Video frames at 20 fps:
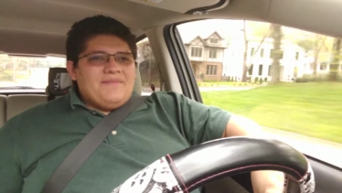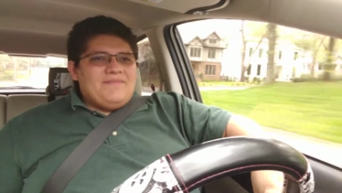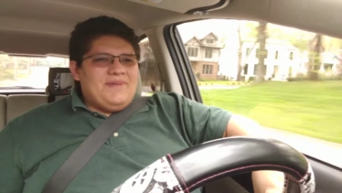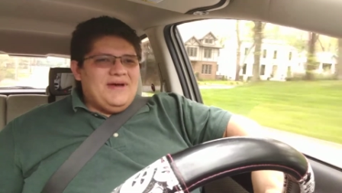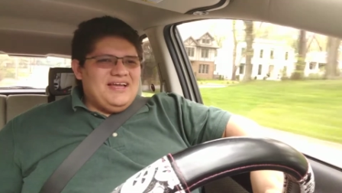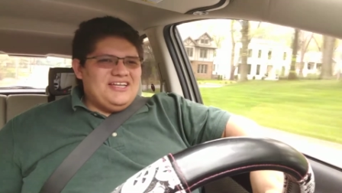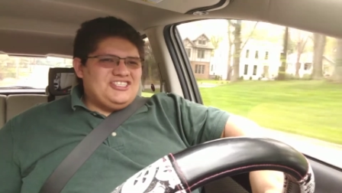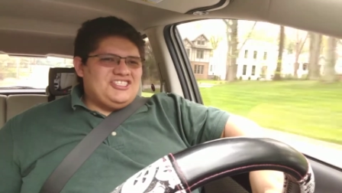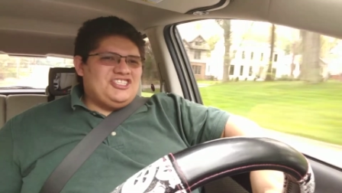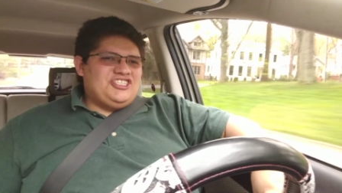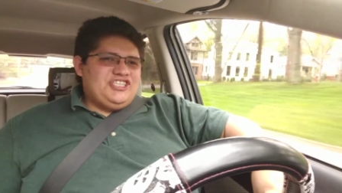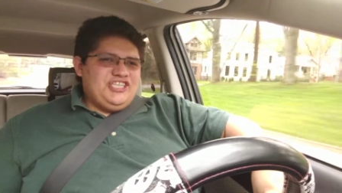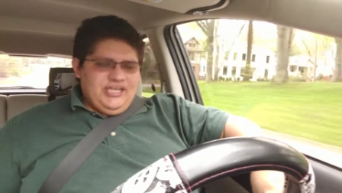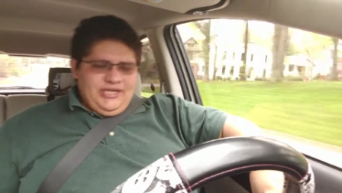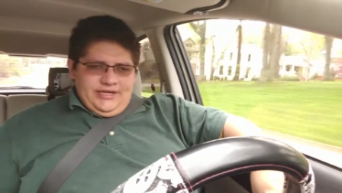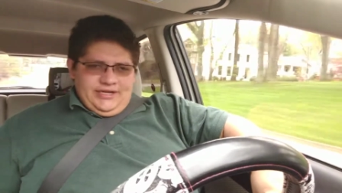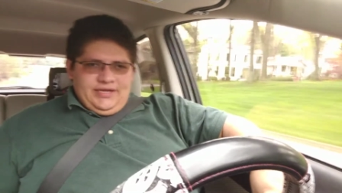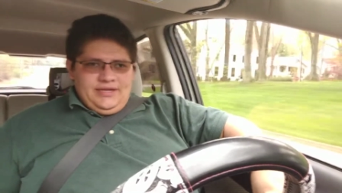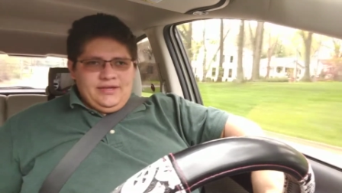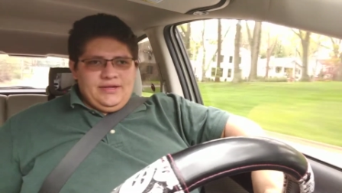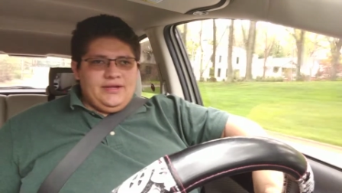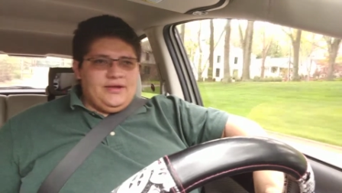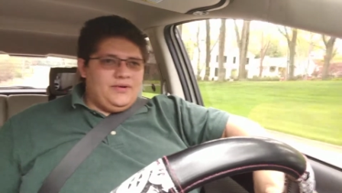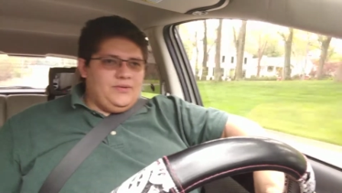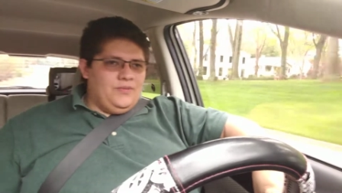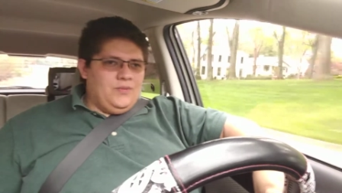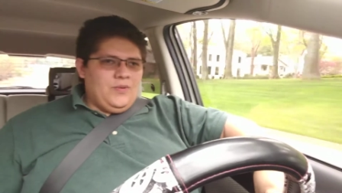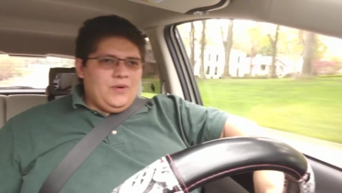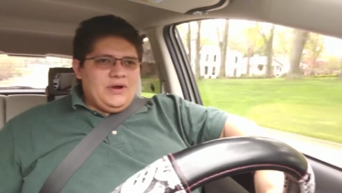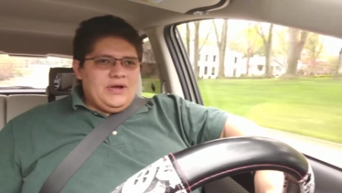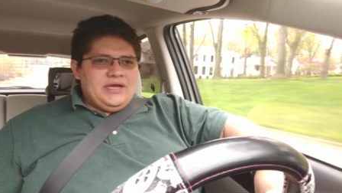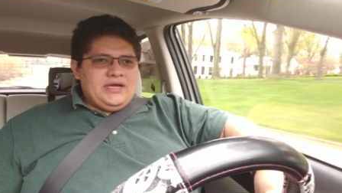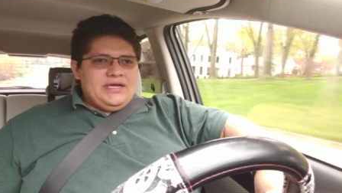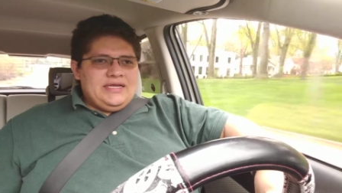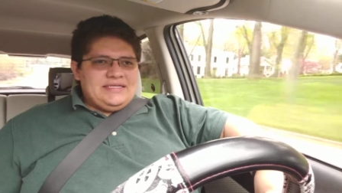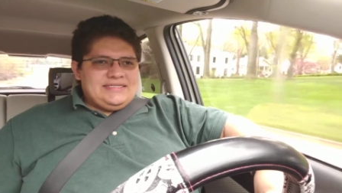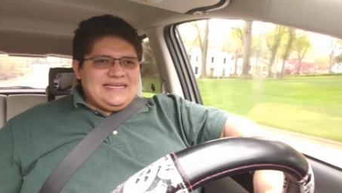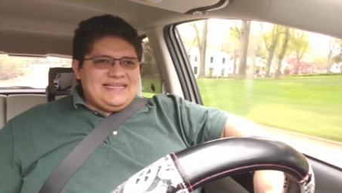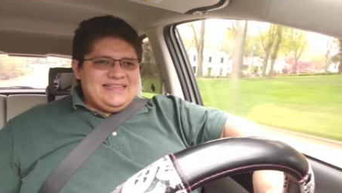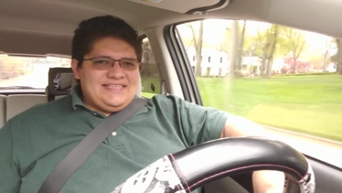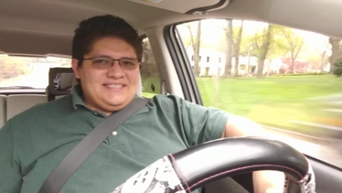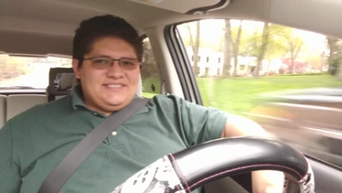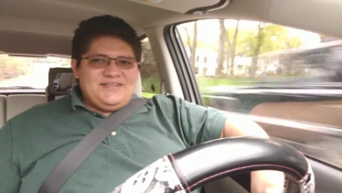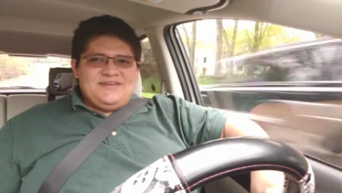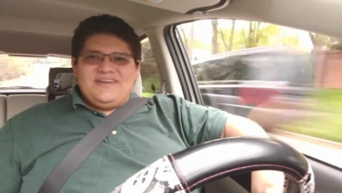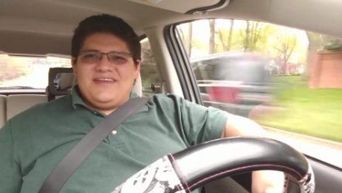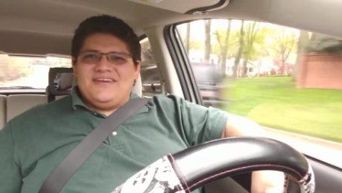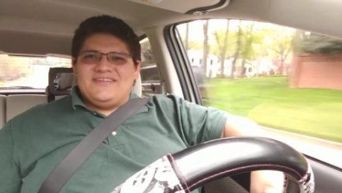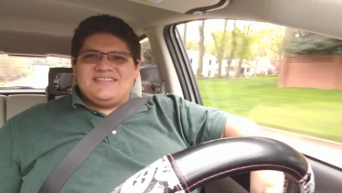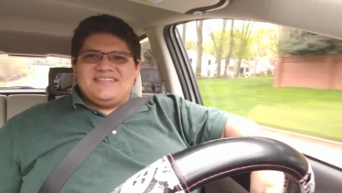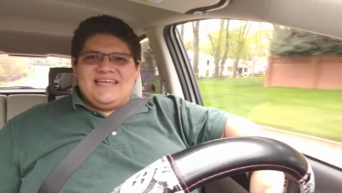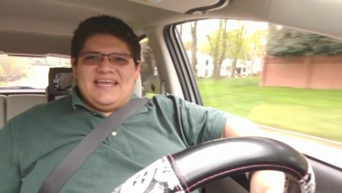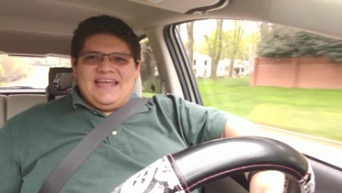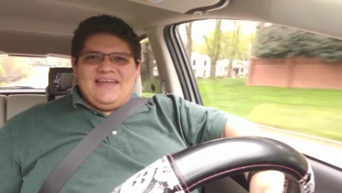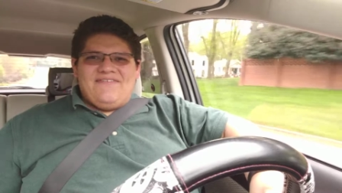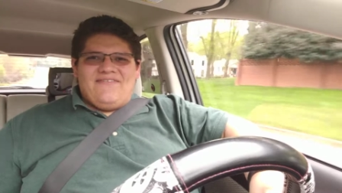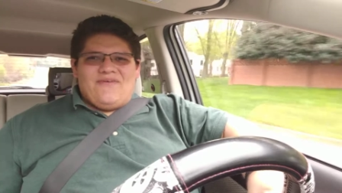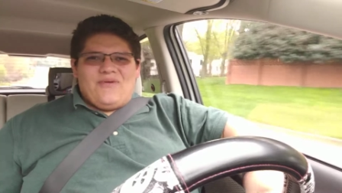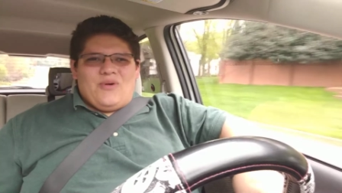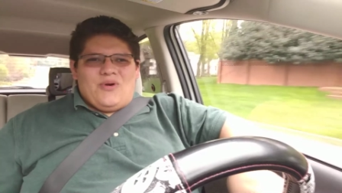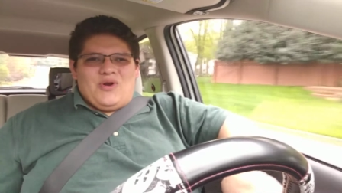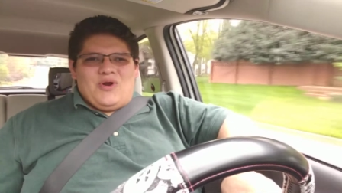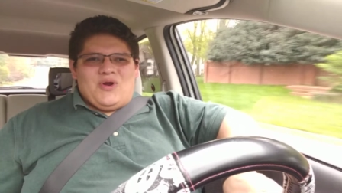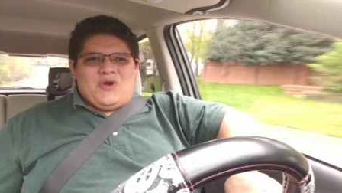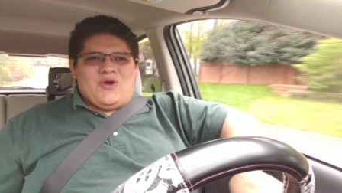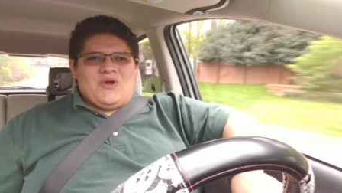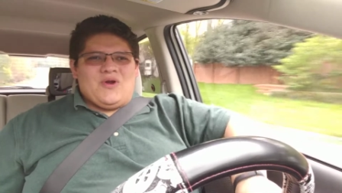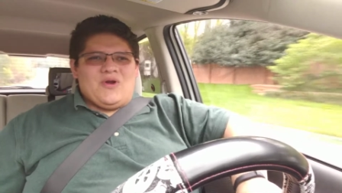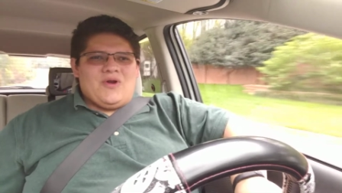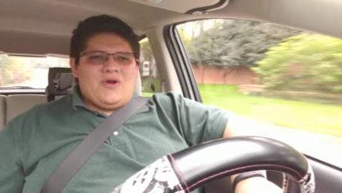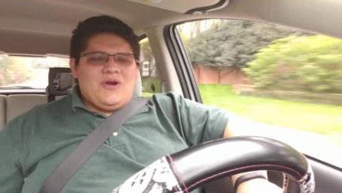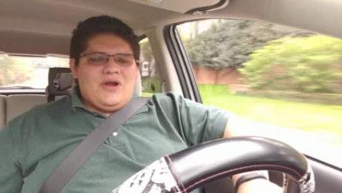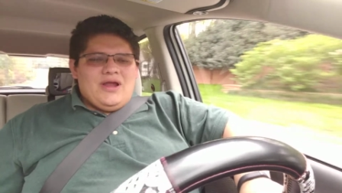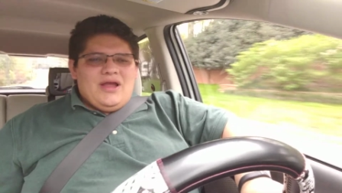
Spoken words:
but she was at the studio today for her